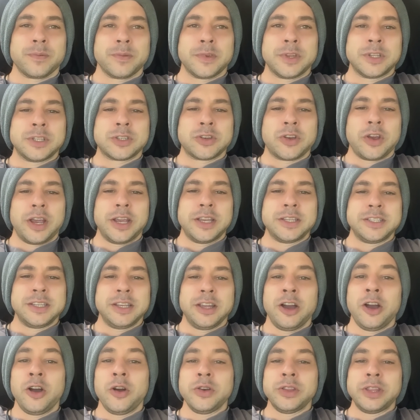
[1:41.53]
it's crazy.
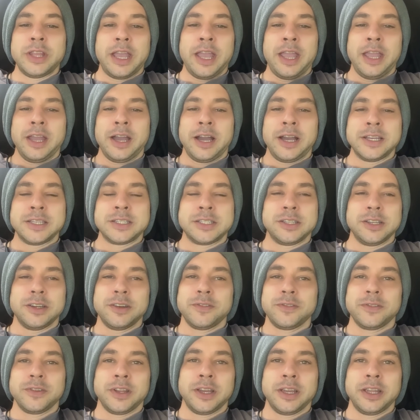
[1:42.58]
Oh, and the AI
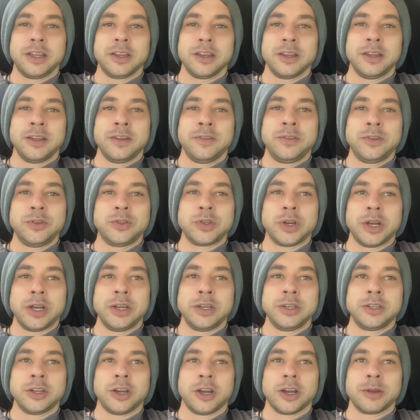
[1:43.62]
stuff. Like, if you try
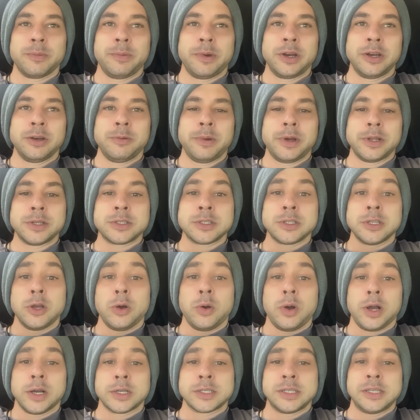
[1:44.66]
and talk about
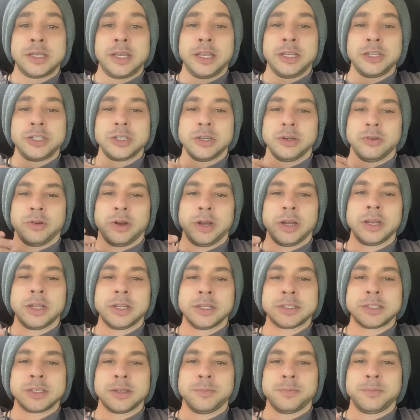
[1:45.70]
slow oxidation, right?
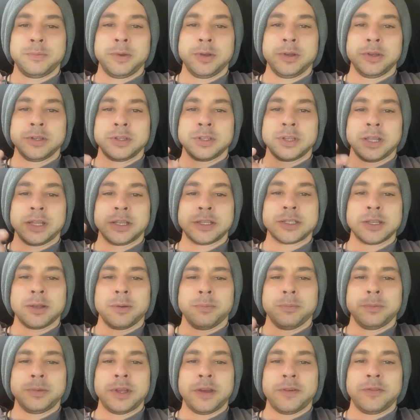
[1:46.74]
Because
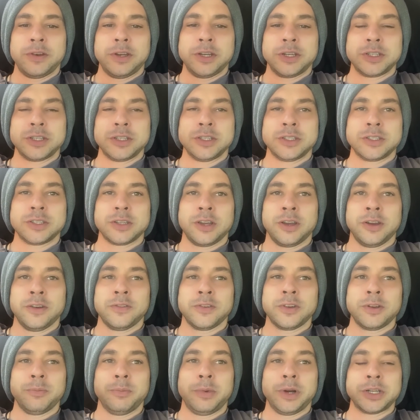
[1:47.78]
some definitions
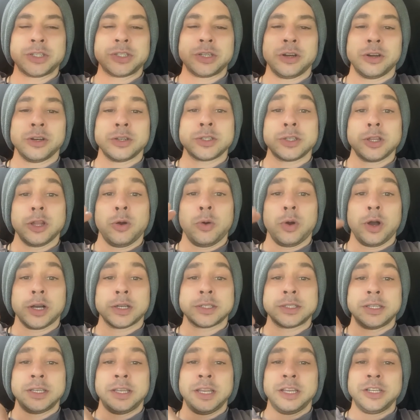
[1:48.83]
of combustion are slow
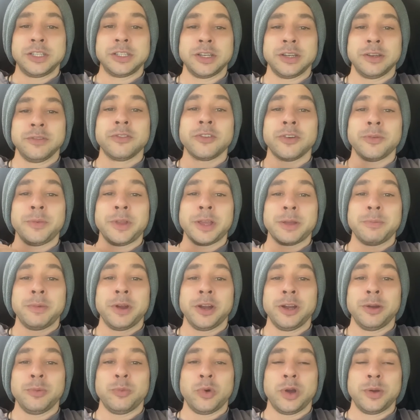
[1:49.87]
oxidation from, like,
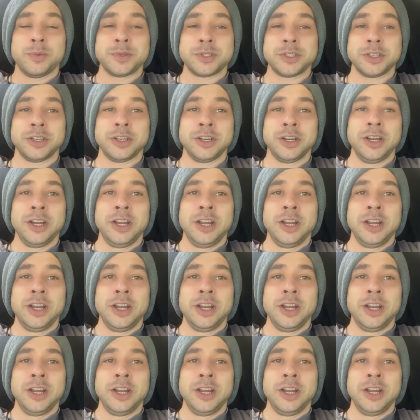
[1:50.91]
Merriam-Webster.